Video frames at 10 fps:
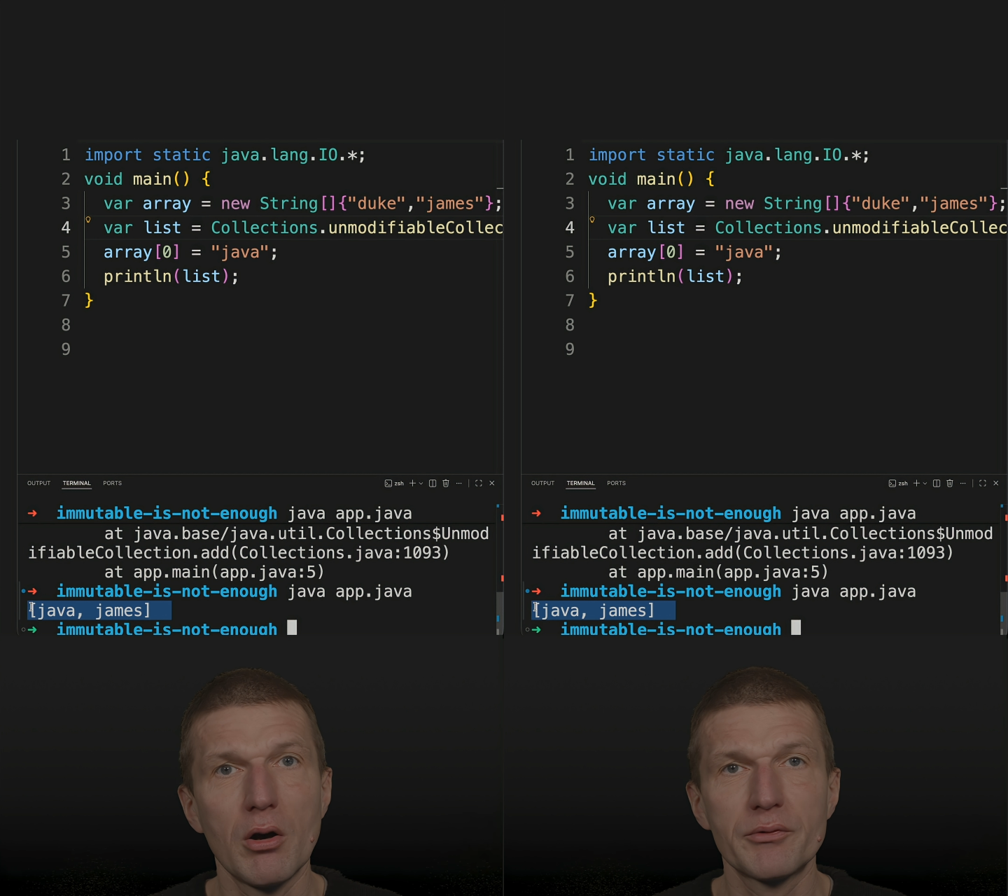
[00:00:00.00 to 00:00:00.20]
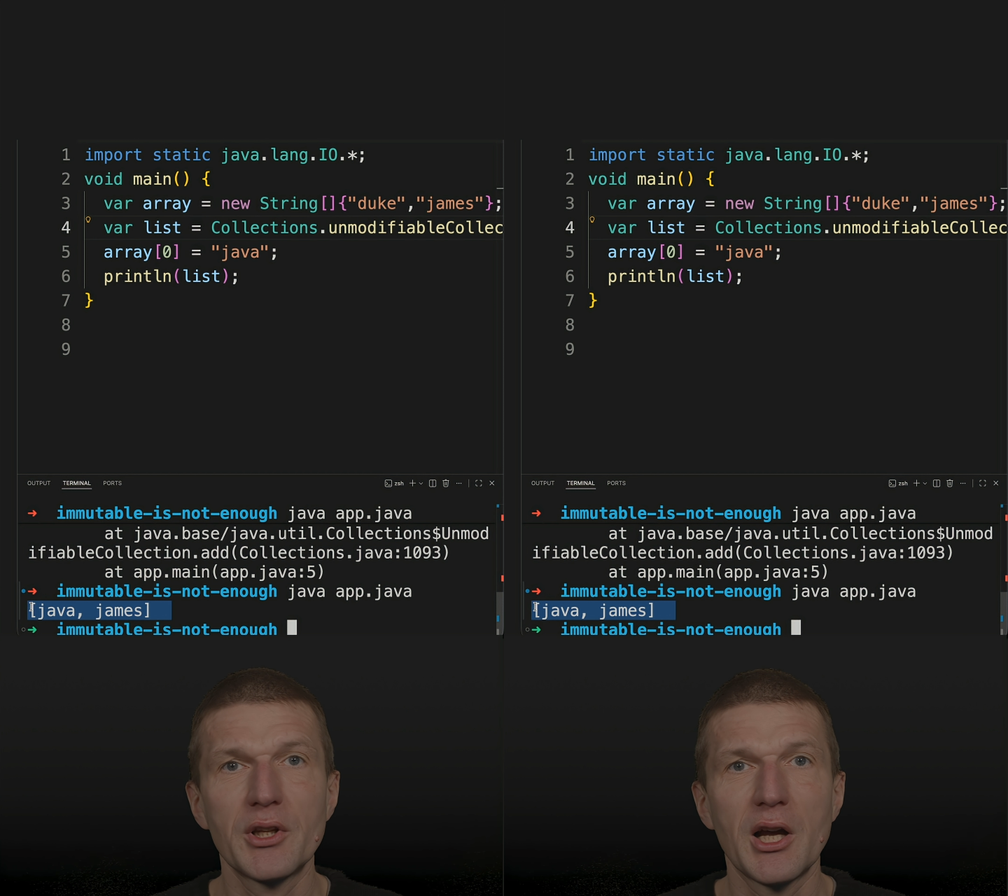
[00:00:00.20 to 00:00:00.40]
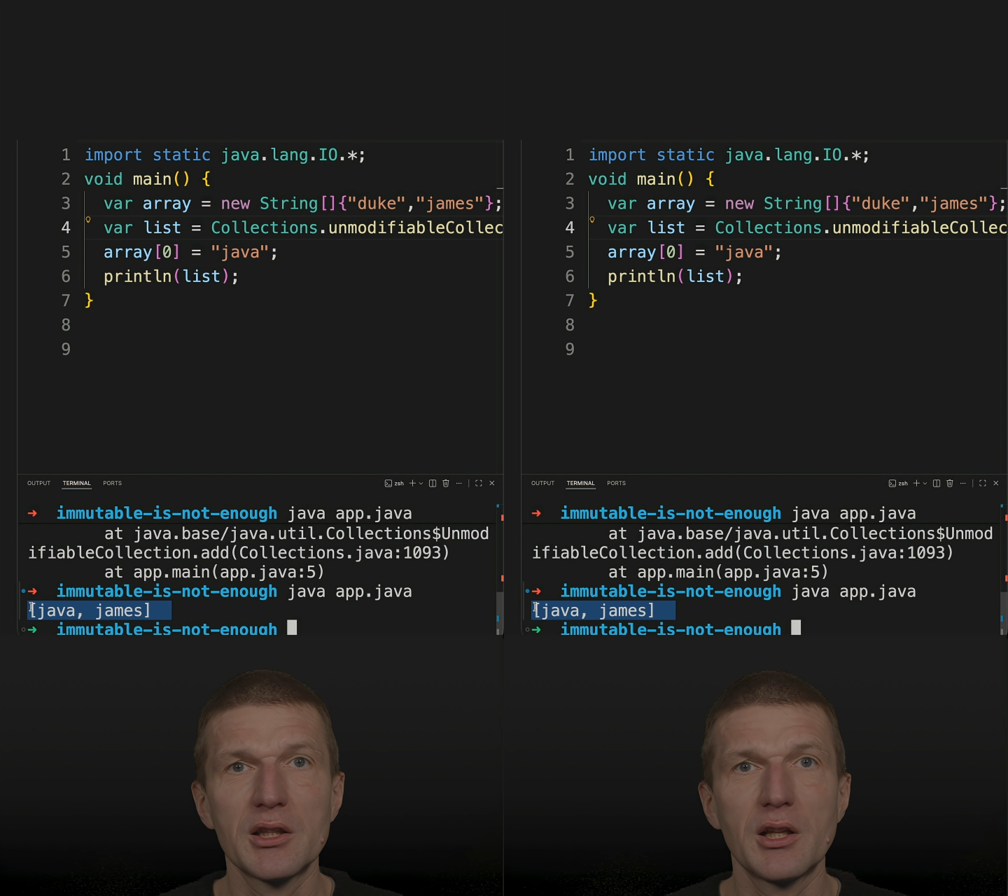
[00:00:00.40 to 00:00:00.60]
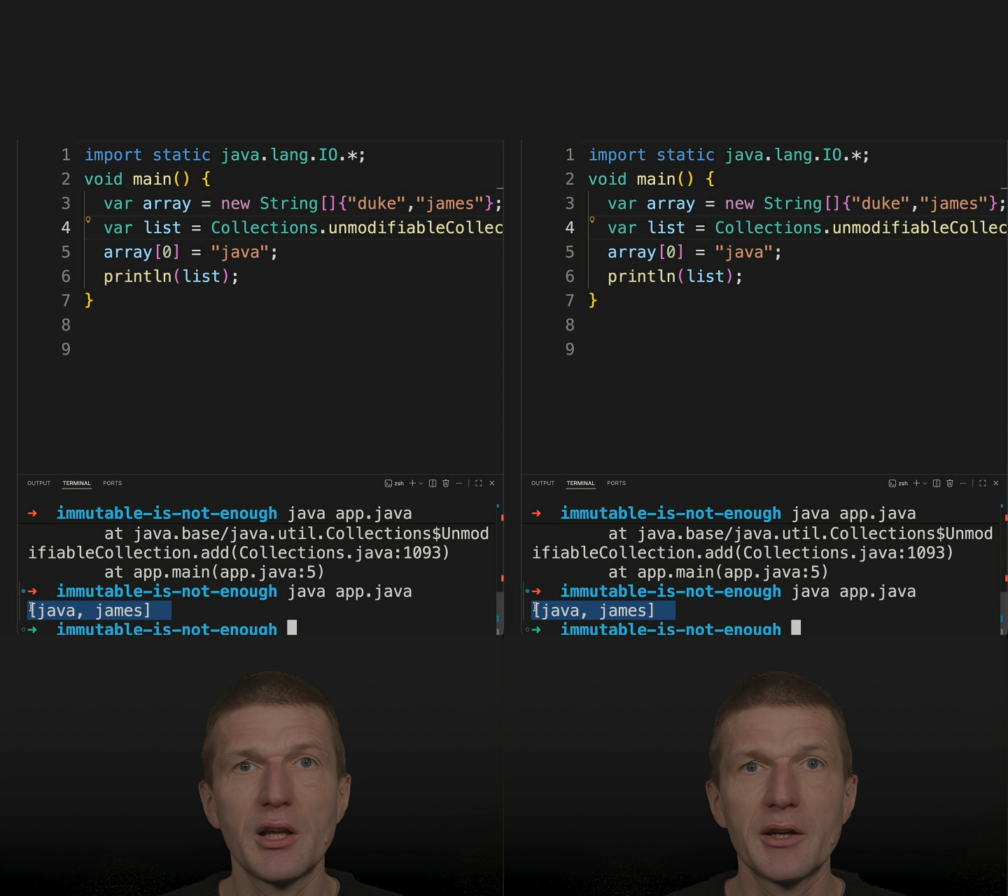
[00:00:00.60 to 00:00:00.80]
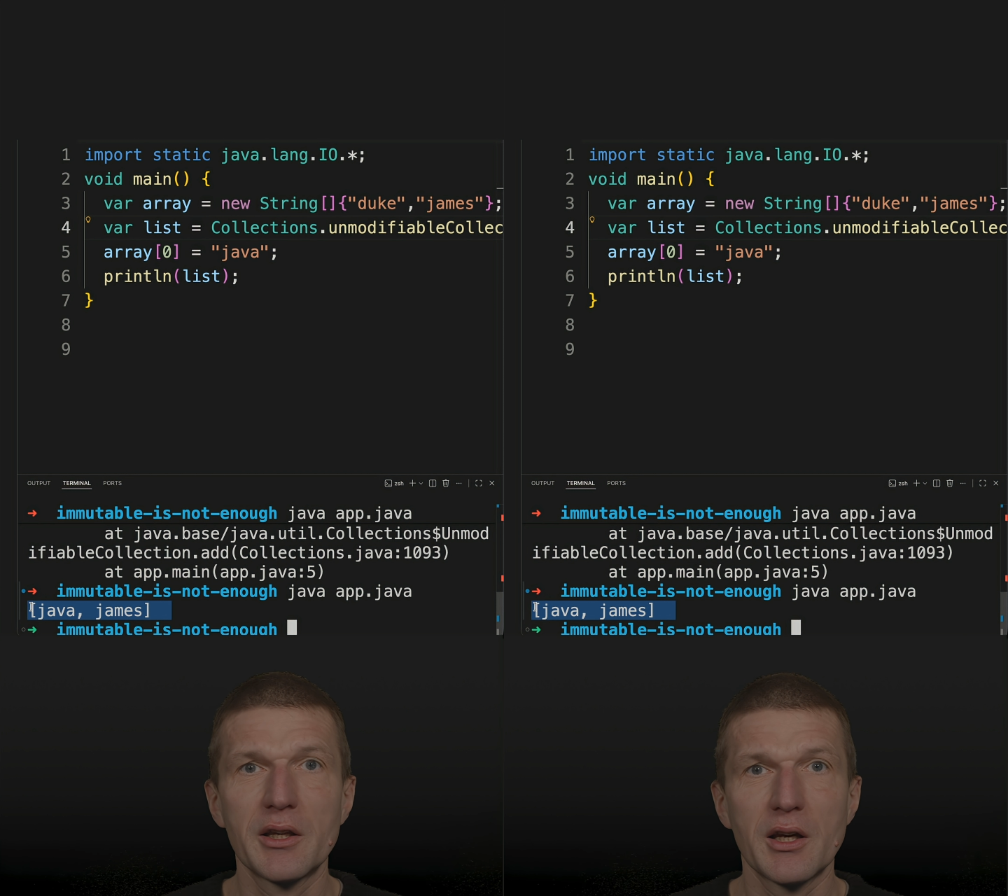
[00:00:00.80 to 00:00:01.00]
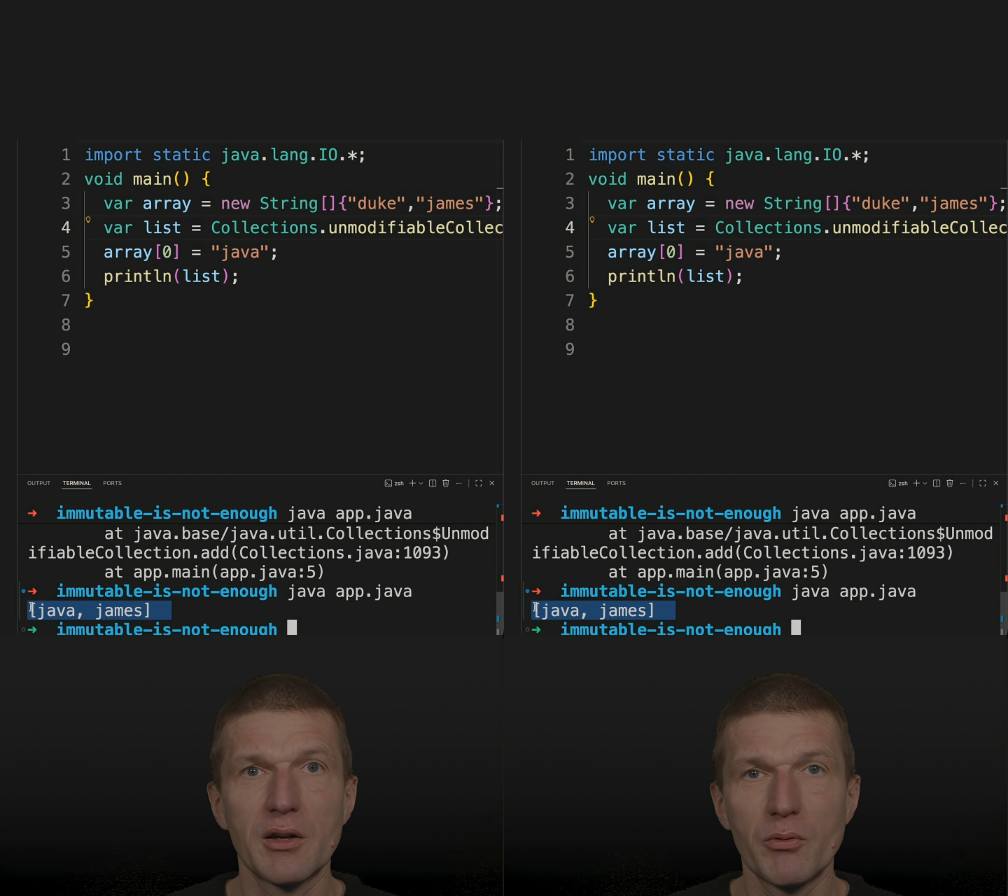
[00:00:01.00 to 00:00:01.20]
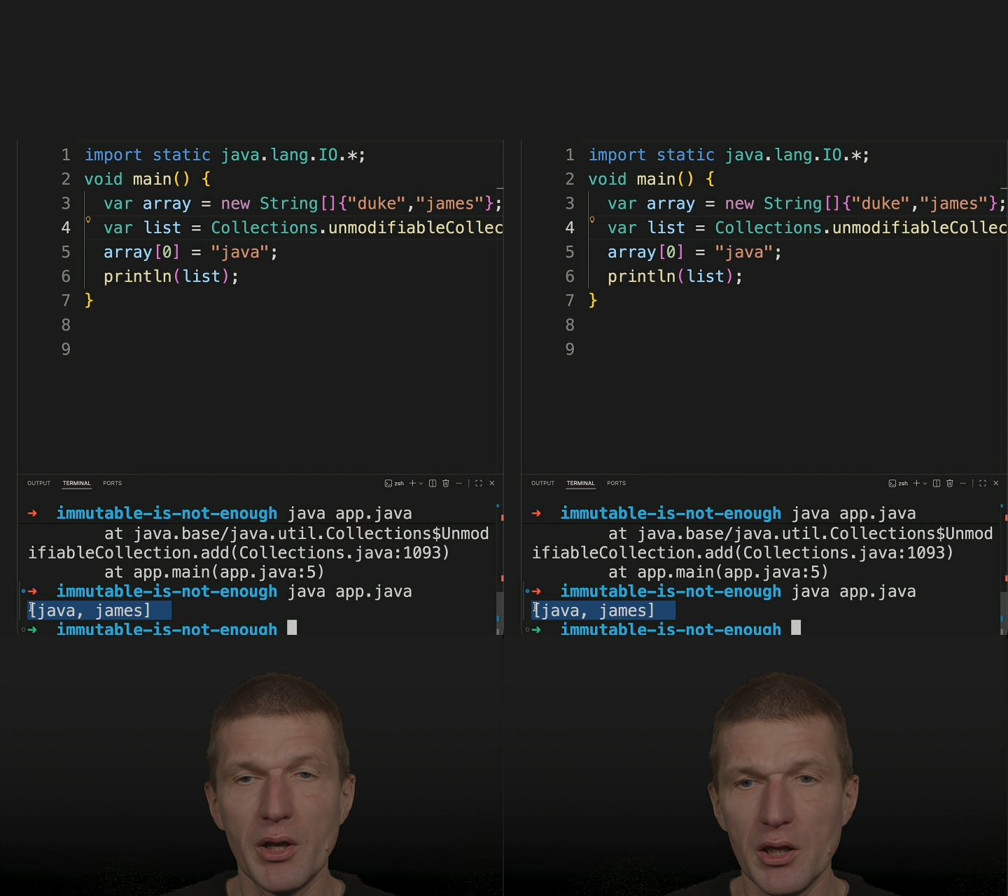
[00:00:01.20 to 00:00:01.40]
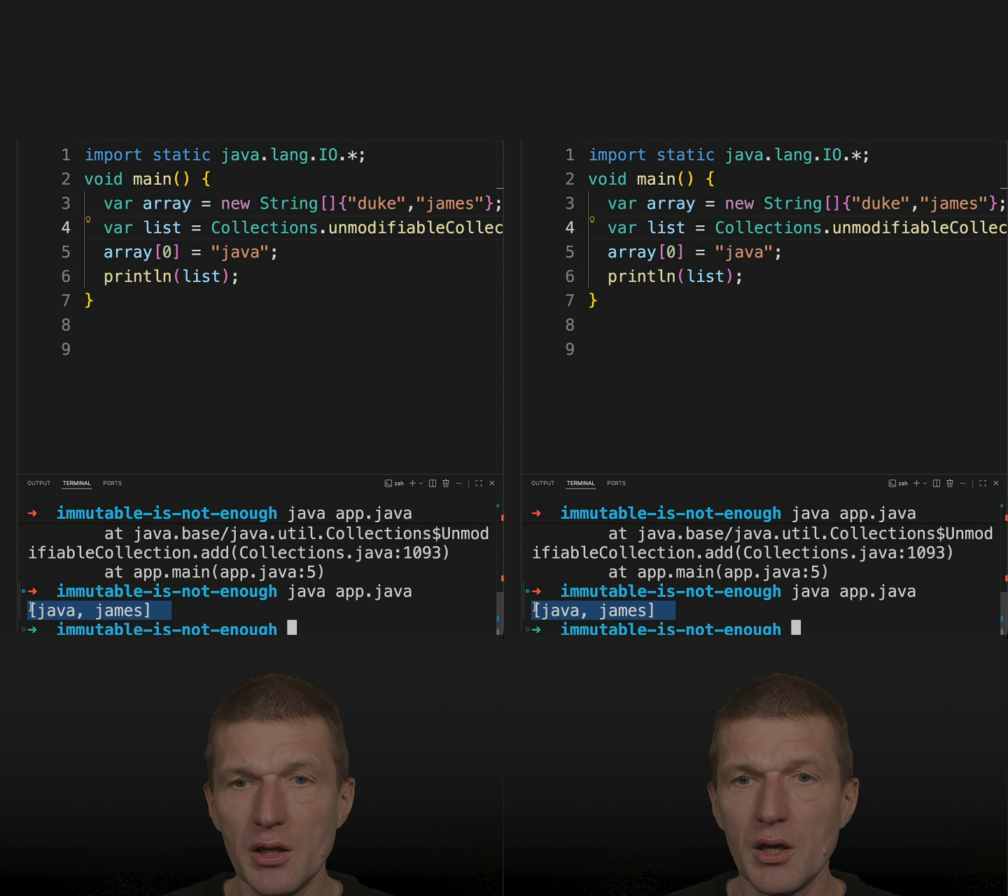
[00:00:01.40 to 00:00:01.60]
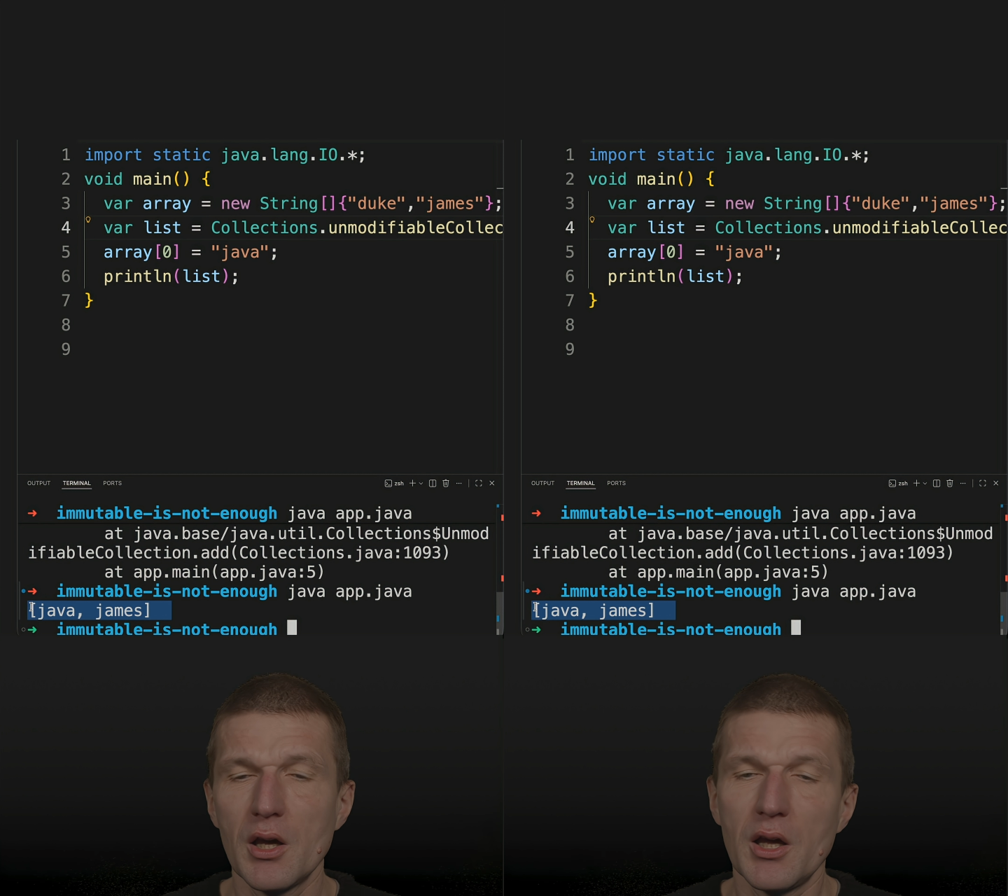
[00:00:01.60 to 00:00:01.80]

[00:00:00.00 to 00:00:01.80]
of the underlying array